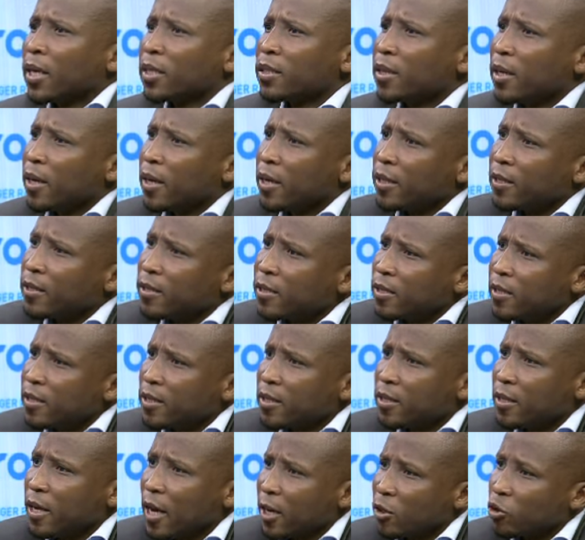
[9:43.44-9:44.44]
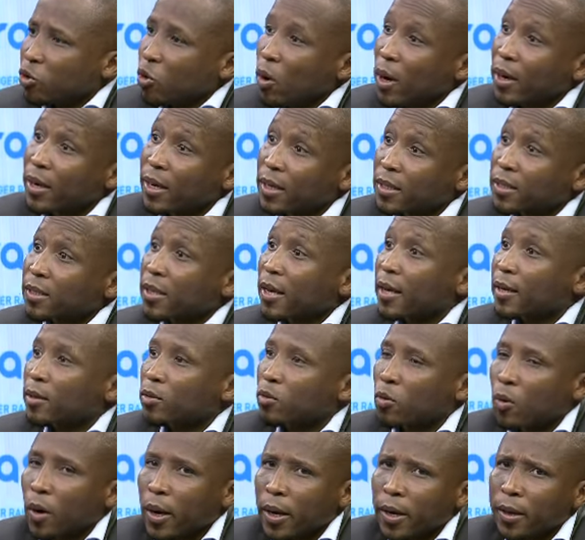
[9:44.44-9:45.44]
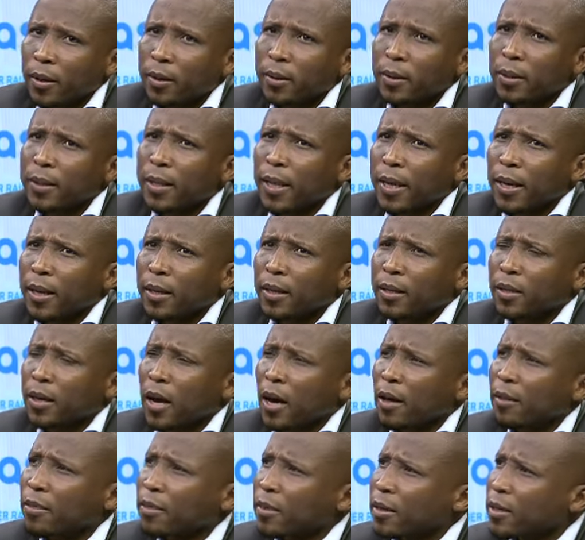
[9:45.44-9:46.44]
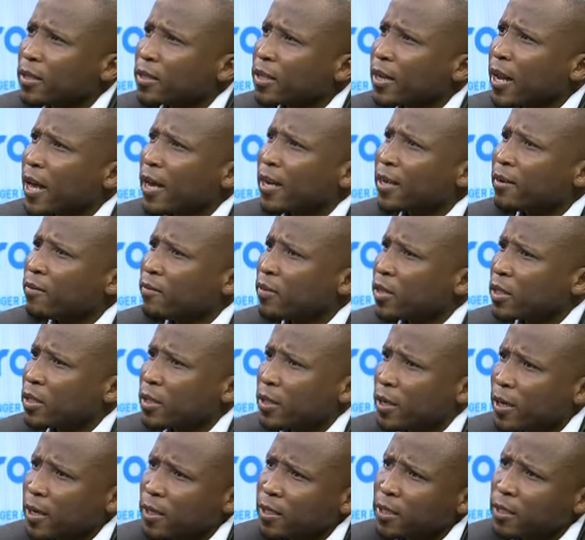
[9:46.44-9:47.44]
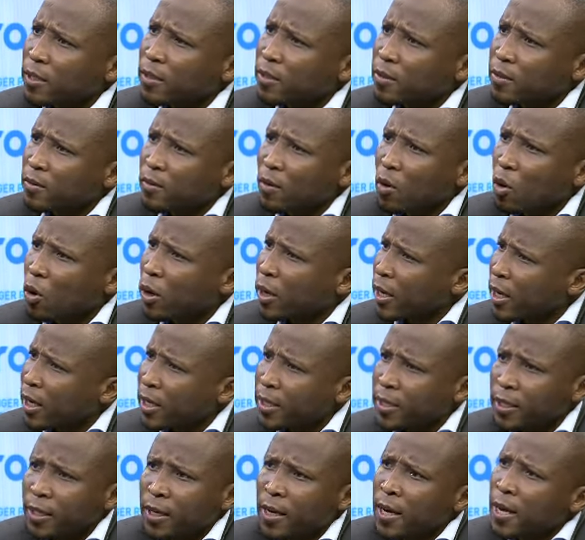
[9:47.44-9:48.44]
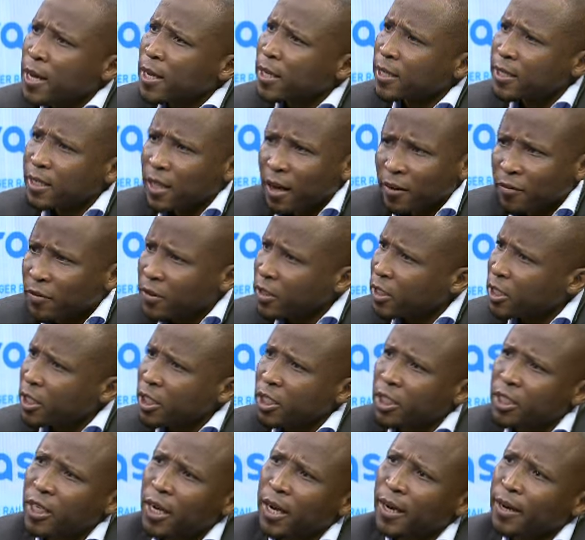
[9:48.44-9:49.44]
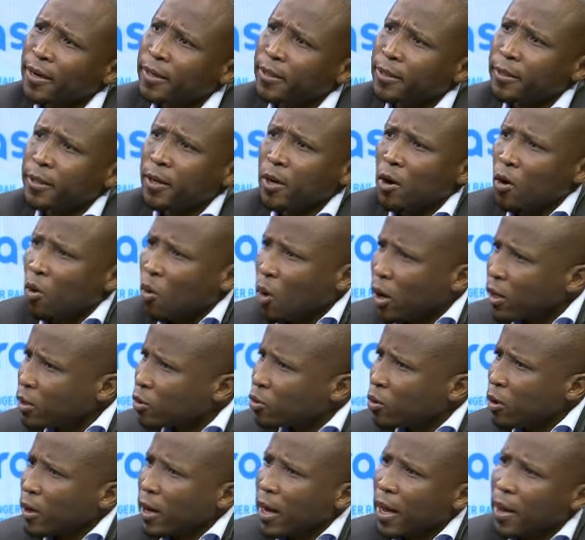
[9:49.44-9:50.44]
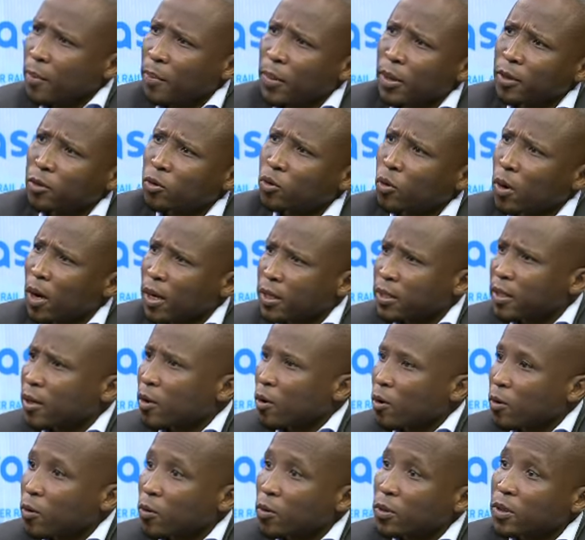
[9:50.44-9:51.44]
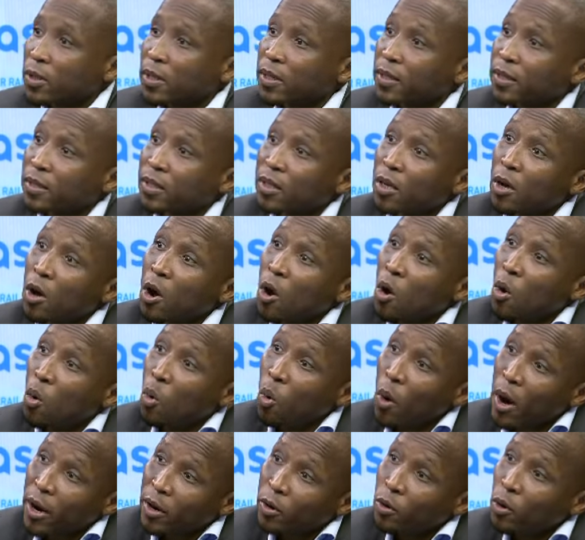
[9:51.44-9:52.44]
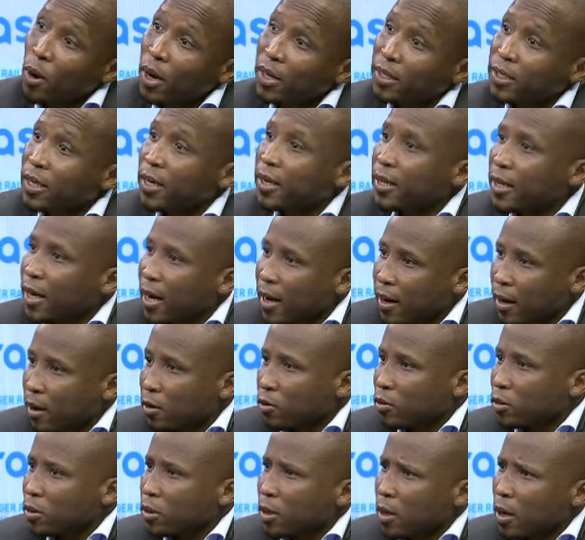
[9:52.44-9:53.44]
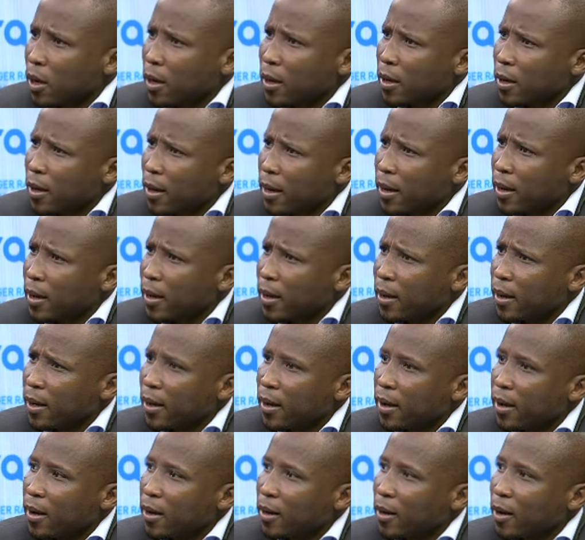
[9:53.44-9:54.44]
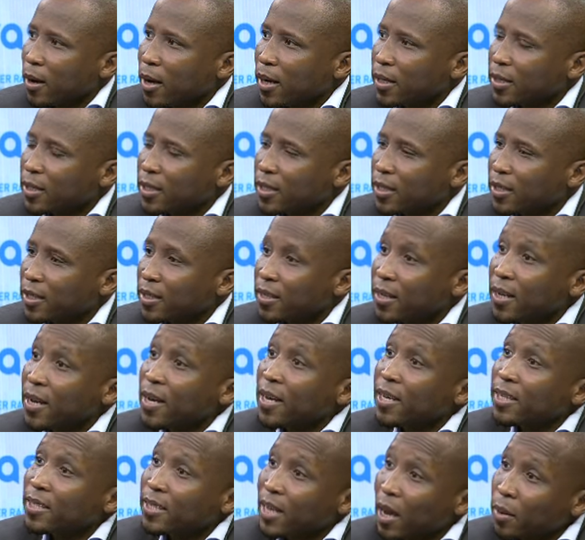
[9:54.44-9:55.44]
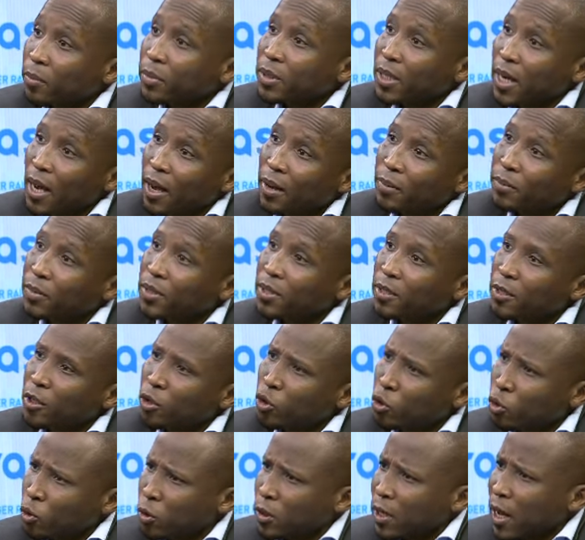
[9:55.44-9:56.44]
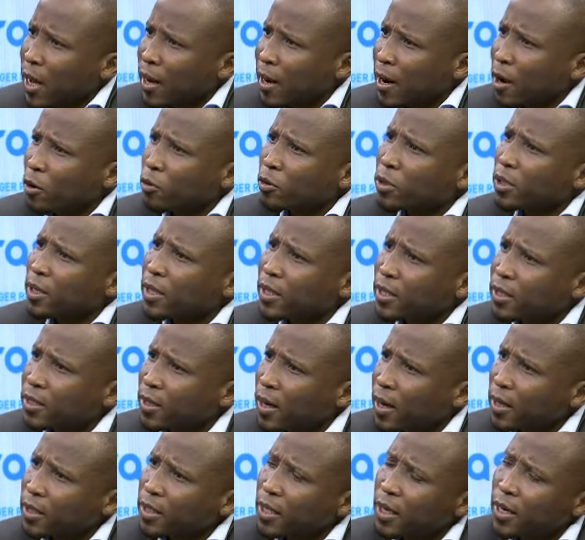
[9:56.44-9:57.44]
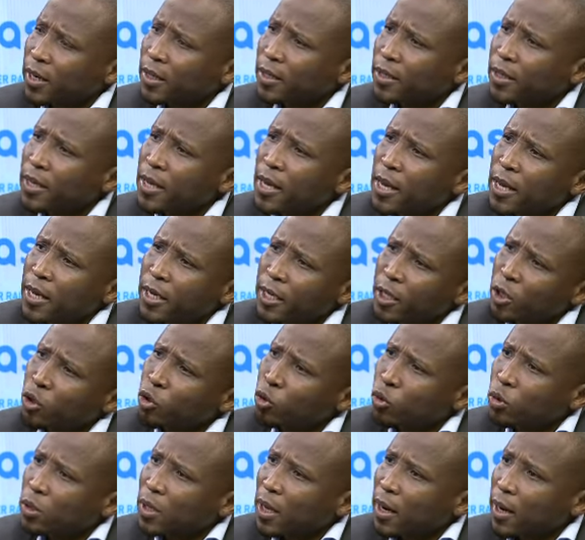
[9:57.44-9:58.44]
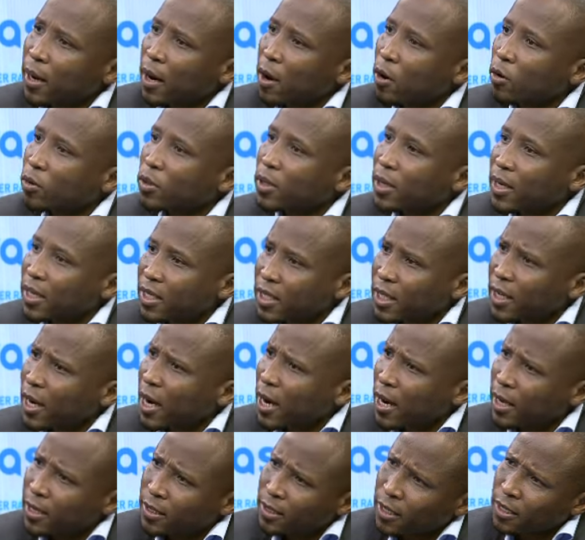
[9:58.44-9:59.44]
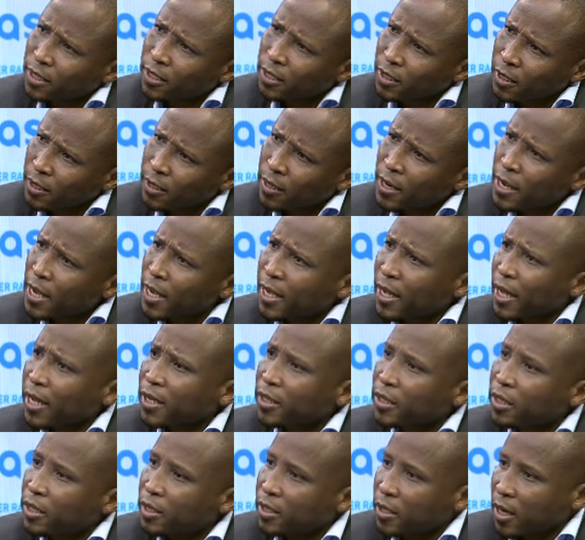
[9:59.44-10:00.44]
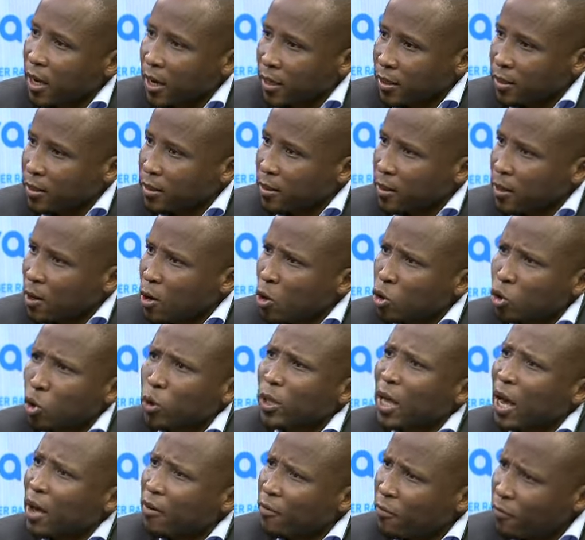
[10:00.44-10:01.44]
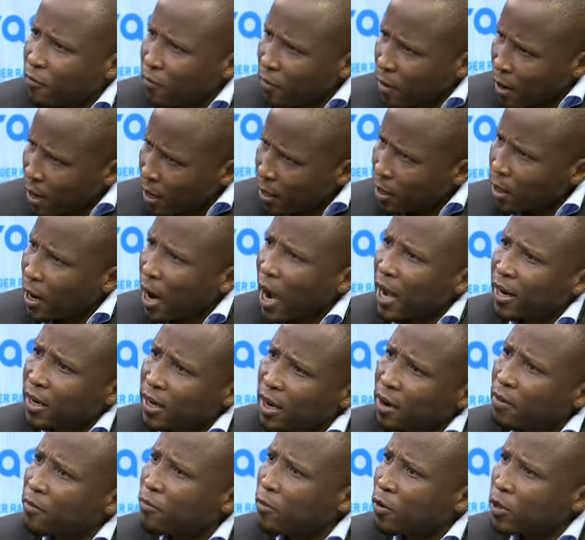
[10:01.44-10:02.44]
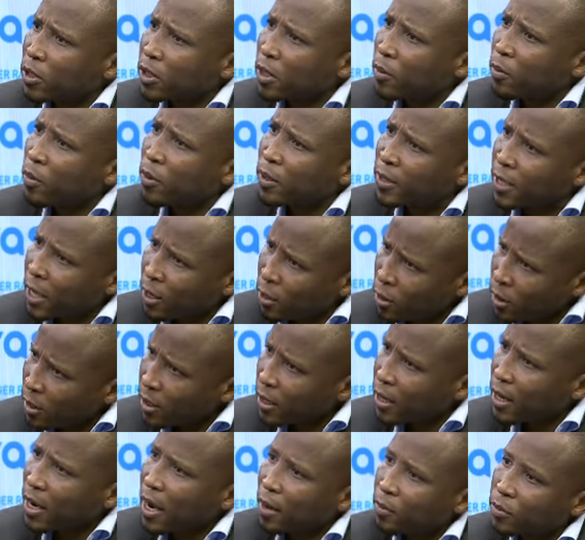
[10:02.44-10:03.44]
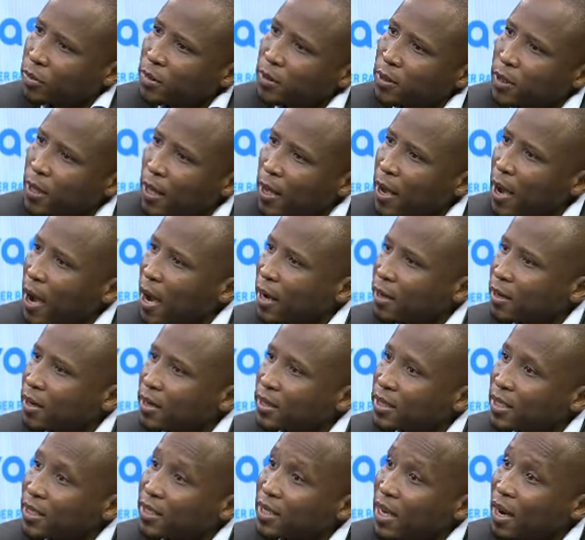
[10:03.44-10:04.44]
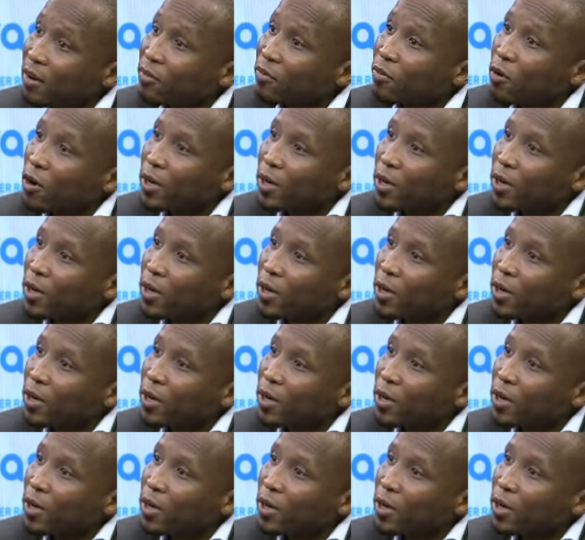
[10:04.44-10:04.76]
the entity. As you understand, when there are things like investigations, already staff is jittery, what is going to happen to us and all those things. when you are turning around an entity, sometimes issues around restructuring, issues around rationalization get discussed. So they're uncomfortable. Then comes the discomfort.